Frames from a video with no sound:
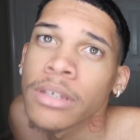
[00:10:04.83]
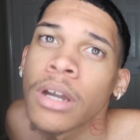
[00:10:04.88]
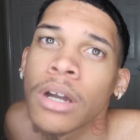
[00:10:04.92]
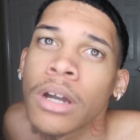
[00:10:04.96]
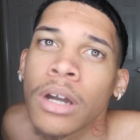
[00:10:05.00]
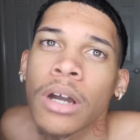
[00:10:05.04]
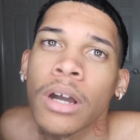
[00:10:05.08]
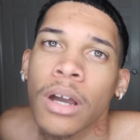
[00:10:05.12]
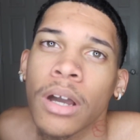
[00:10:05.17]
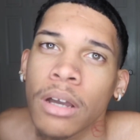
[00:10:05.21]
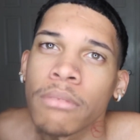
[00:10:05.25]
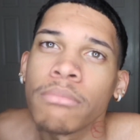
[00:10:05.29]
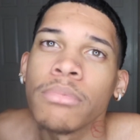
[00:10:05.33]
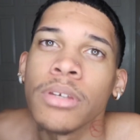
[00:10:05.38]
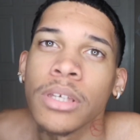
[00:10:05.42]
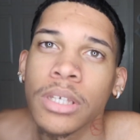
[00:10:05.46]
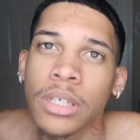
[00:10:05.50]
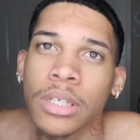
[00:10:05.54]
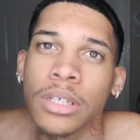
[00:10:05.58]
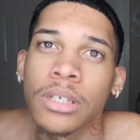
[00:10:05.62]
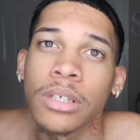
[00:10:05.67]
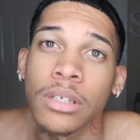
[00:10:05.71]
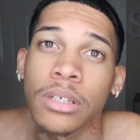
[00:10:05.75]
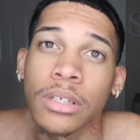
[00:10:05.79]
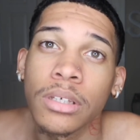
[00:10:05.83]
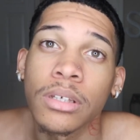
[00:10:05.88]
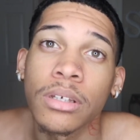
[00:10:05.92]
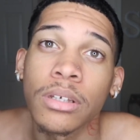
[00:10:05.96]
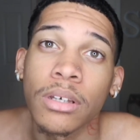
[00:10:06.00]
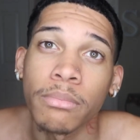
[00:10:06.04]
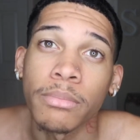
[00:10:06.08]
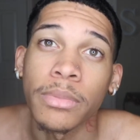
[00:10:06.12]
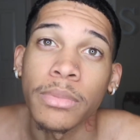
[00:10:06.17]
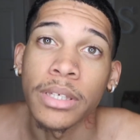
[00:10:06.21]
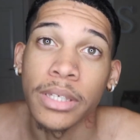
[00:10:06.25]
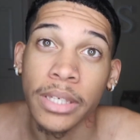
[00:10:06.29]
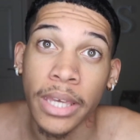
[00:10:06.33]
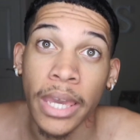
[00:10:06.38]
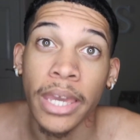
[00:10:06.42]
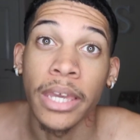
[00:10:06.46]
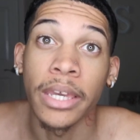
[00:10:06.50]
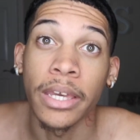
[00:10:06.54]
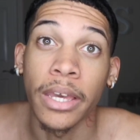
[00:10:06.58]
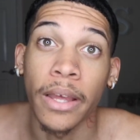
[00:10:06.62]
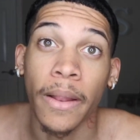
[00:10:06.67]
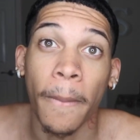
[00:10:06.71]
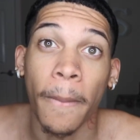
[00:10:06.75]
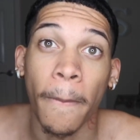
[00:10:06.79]
Yeah, I be
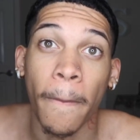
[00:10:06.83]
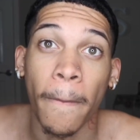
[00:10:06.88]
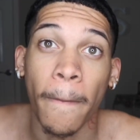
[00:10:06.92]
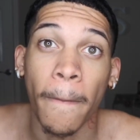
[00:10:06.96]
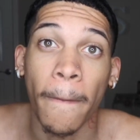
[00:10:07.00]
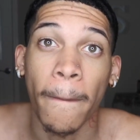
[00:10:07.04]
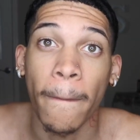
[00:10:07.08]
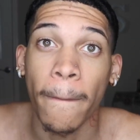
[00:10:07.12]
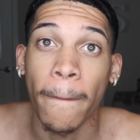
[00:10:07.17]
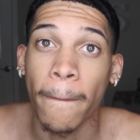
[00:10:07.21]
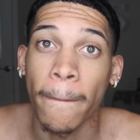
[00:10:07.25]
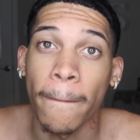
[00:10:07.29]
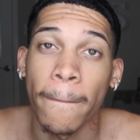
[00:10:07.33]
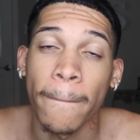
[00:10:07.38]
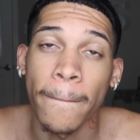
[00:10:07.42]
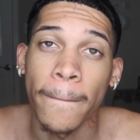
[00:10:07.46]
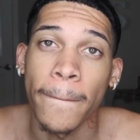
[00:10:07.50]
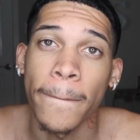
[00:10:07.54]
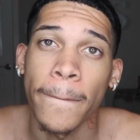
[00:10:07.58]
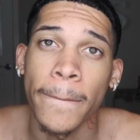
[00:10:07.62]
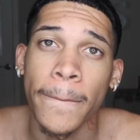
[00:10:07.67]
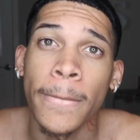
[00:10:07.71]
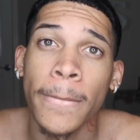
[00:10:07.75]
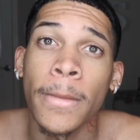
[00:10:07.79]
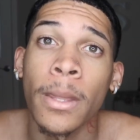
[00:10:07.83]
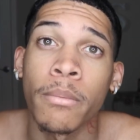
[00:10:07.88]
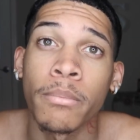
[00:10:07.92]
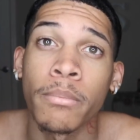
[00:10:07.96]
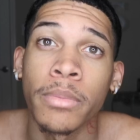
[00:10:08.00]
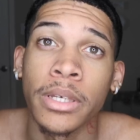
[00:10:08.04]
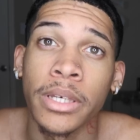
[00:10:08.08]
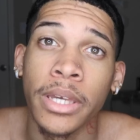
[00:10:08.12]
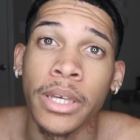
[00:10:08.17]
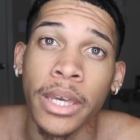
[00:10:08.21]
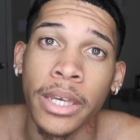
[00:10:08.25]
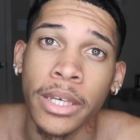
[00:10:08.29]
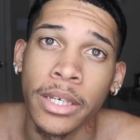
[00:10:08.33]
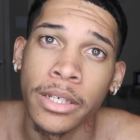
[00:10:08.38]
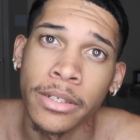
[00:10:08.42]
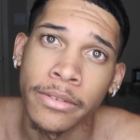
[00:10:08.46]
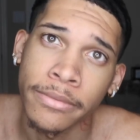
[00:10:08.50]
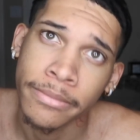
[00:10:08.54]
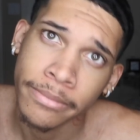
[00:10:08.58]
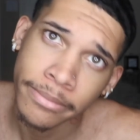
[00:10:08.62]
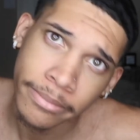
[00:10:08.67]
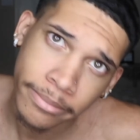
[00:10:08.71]
geeking. Be geeking.